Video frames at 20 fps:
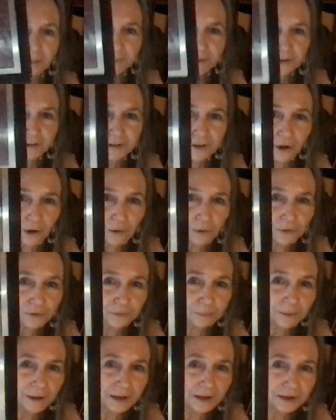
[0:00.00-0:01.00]
me the old
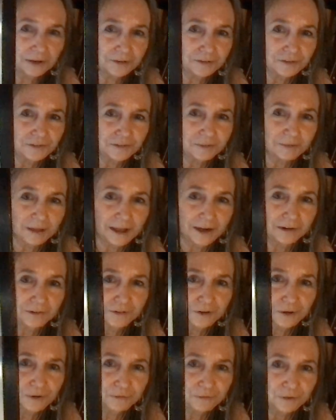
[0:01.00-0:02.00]
ways. I don't
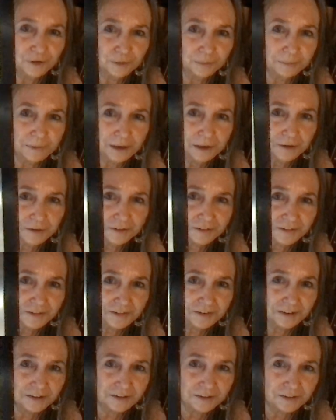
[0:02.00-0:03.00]
know if you'll be able to
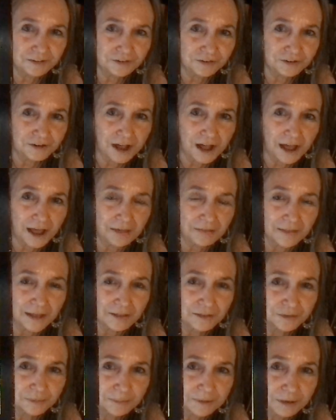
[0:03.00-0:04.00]
see this or not.
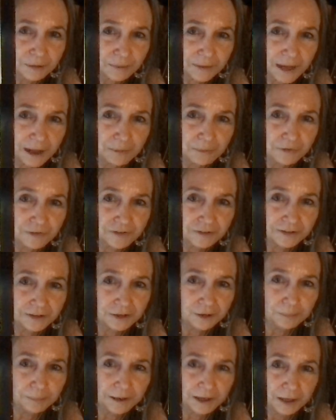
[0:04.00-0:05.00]
That's me when I was a
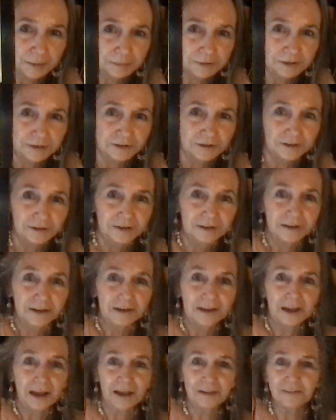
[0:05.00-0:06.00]
little baby,
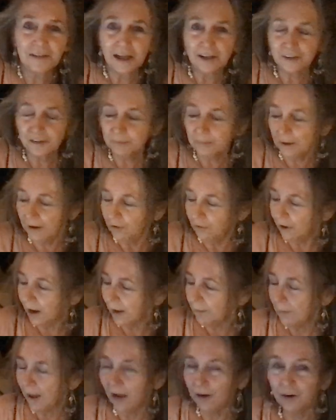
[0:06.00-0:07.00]
and that's my
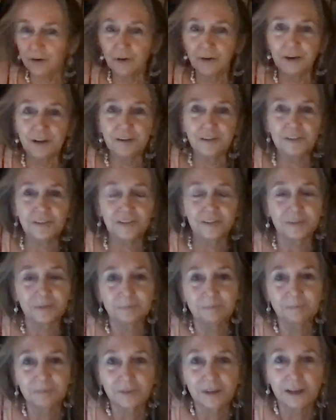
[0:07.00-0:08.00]
grandma Chris.
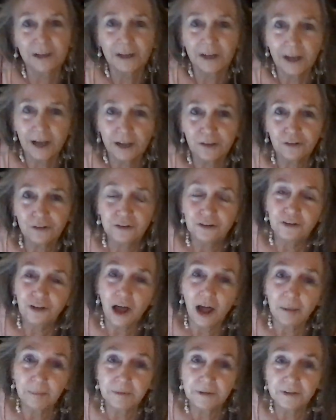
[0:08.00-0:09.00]
And she
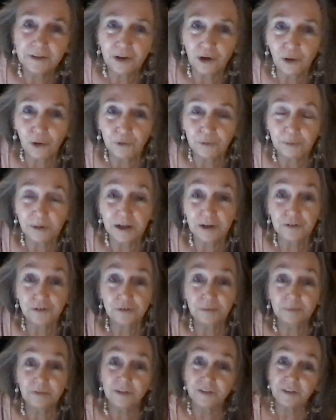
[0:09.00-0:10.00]
taught me the old ways
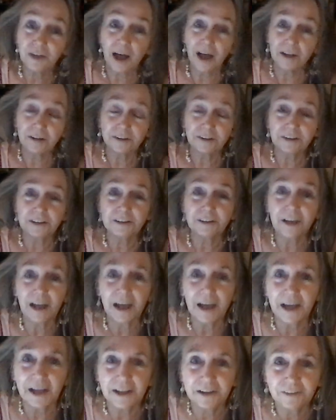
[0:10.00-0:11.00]
from Scotland,
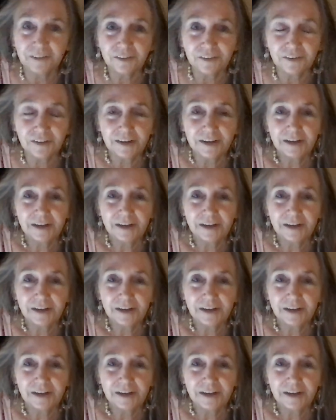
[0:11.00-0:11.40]
and